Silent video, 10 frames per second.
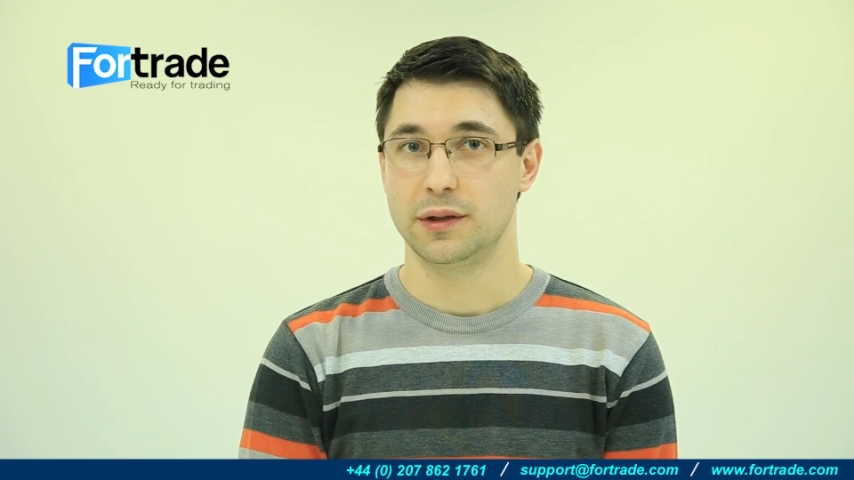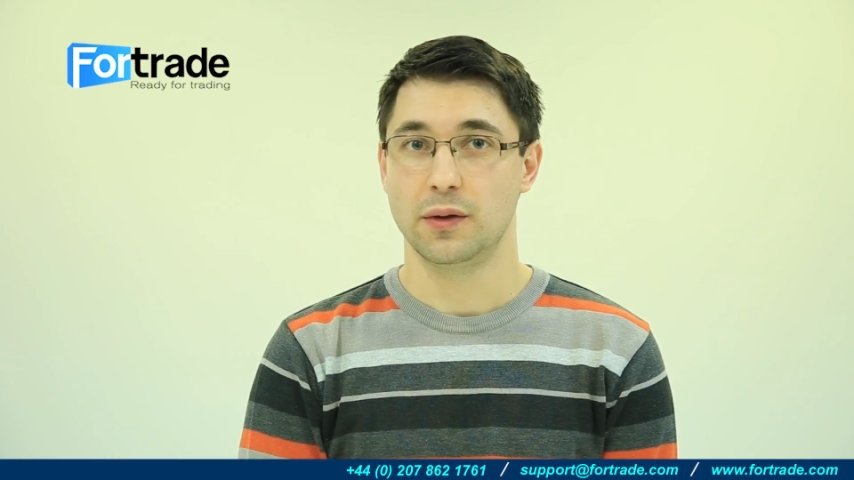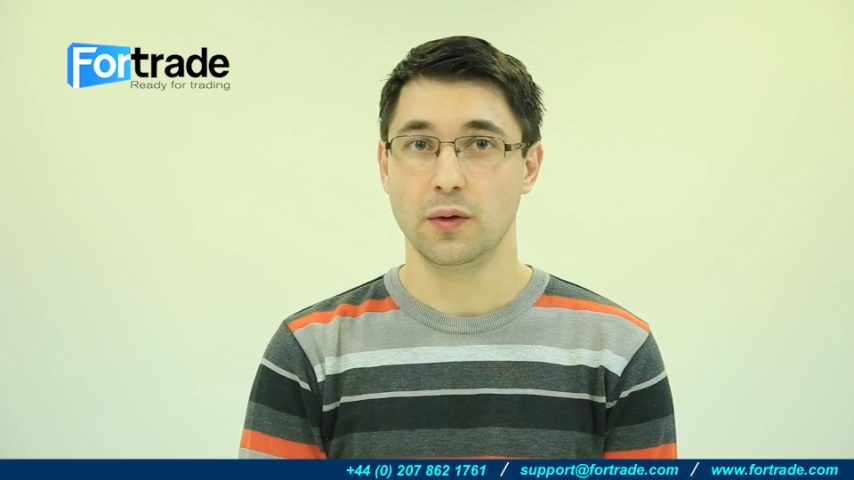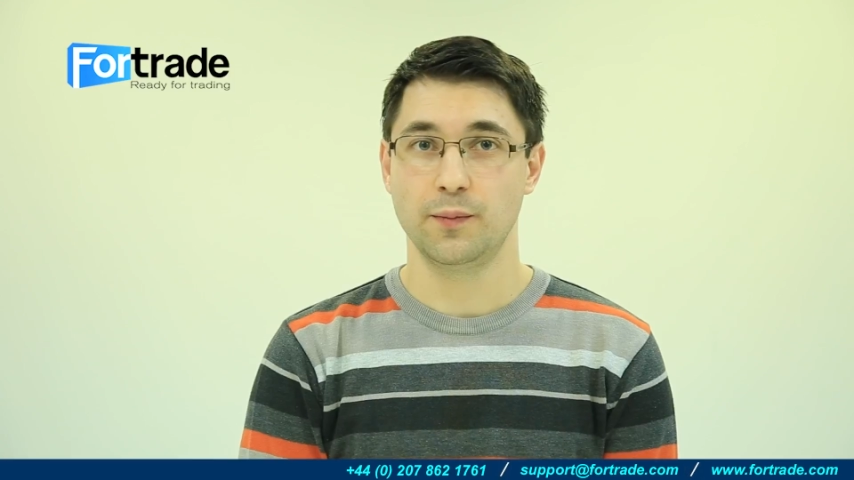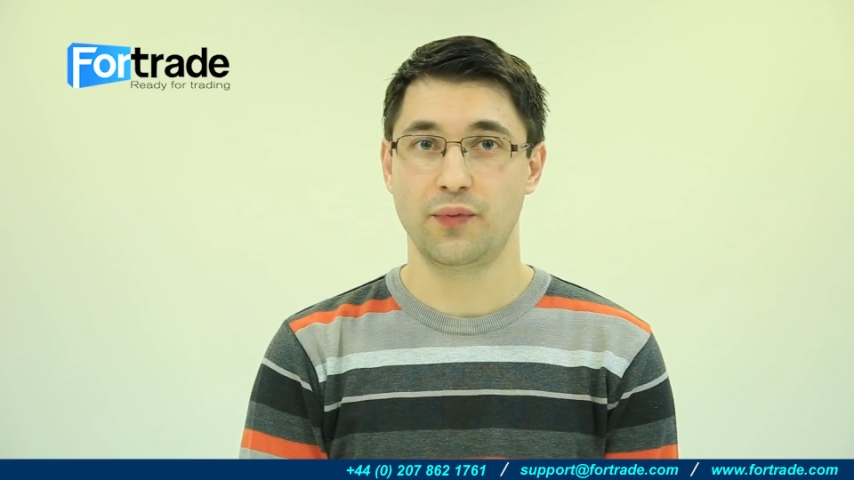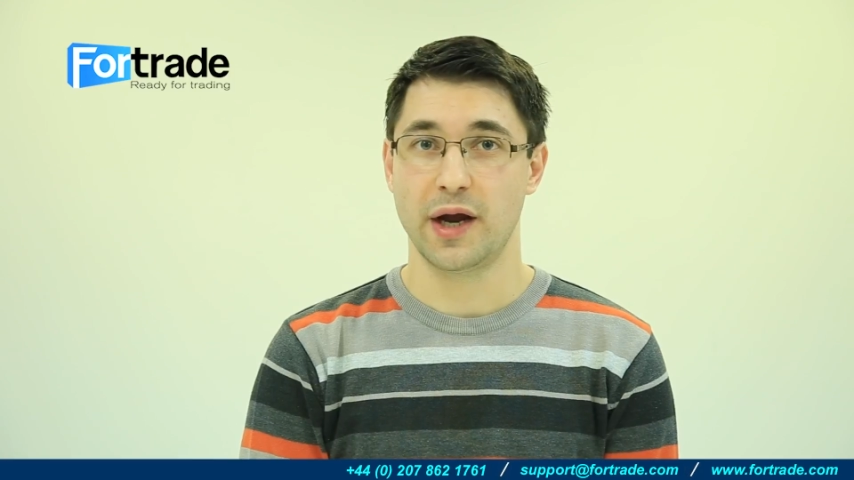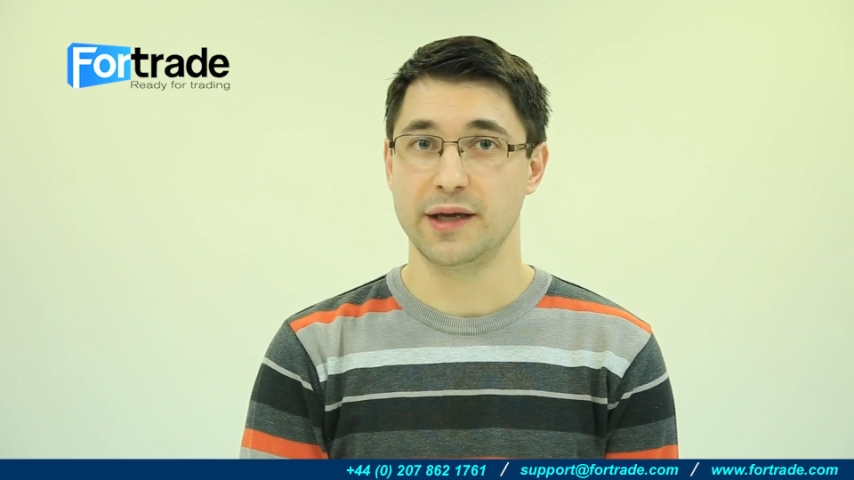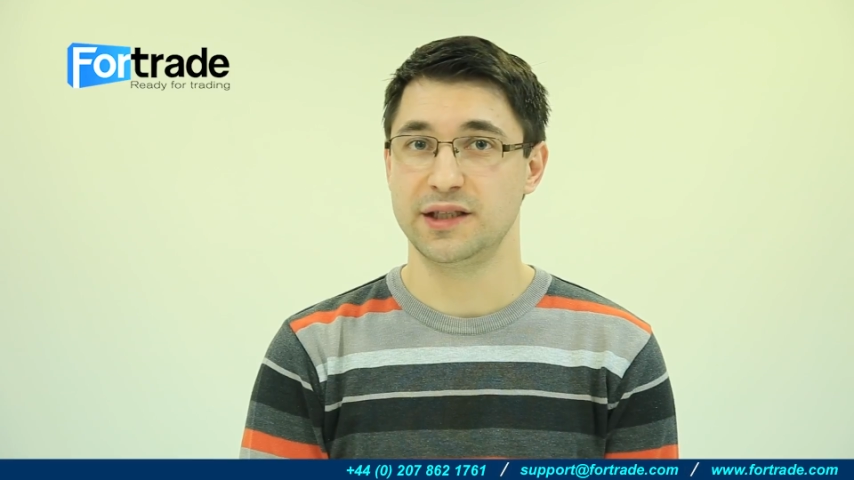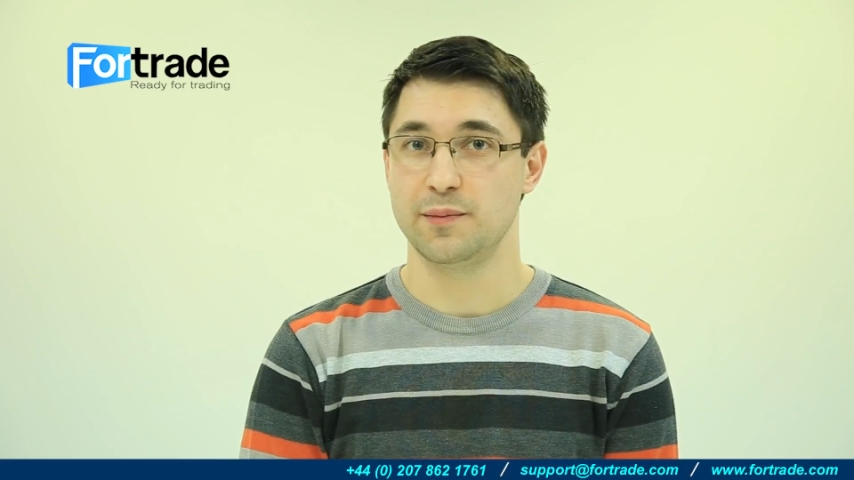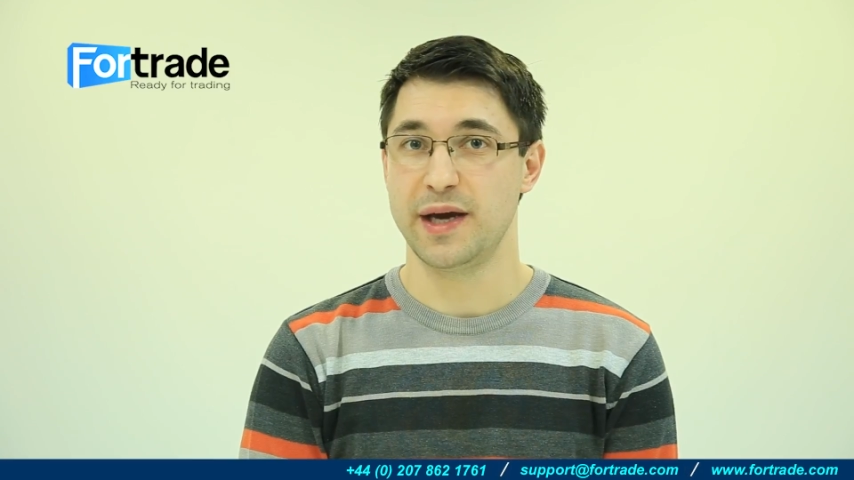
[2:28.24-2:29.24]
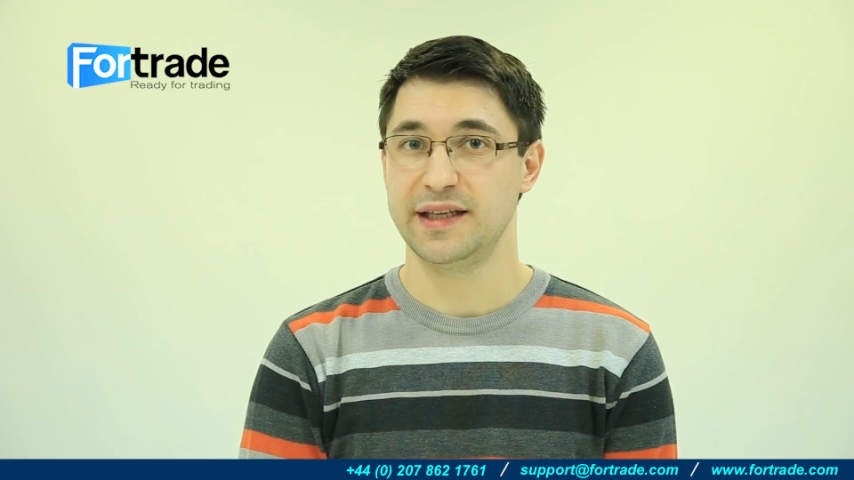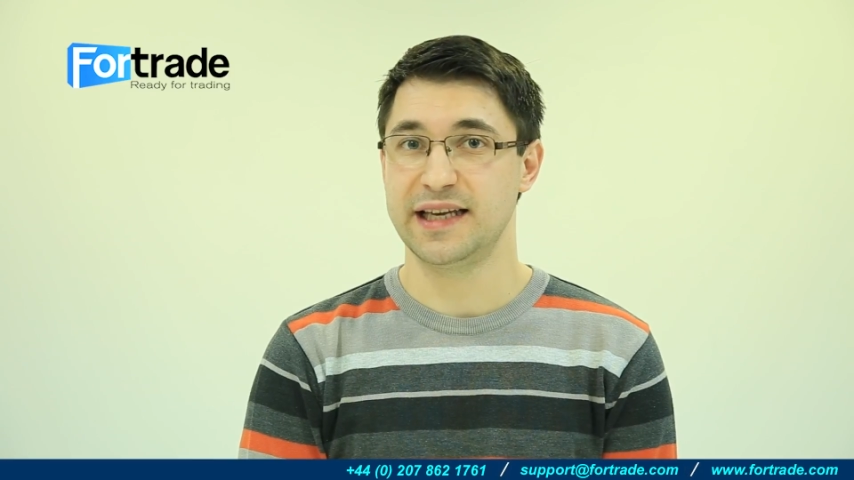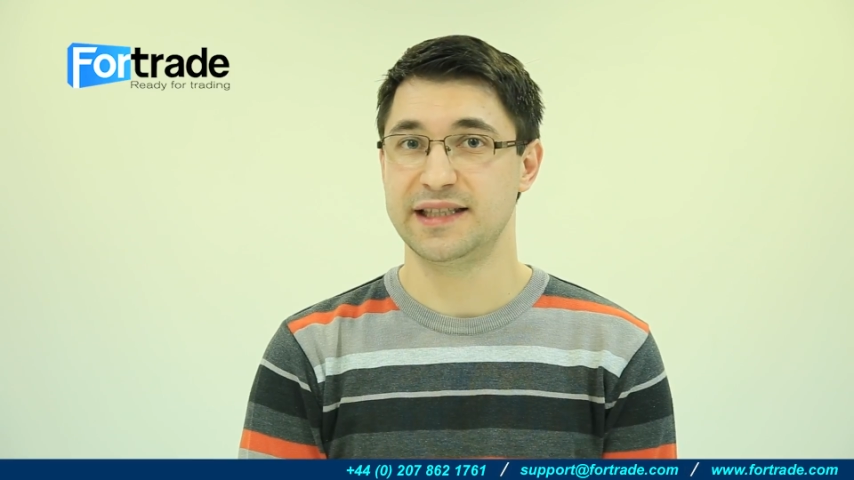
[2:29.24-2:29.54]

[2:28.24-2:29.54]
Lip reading: the gold price might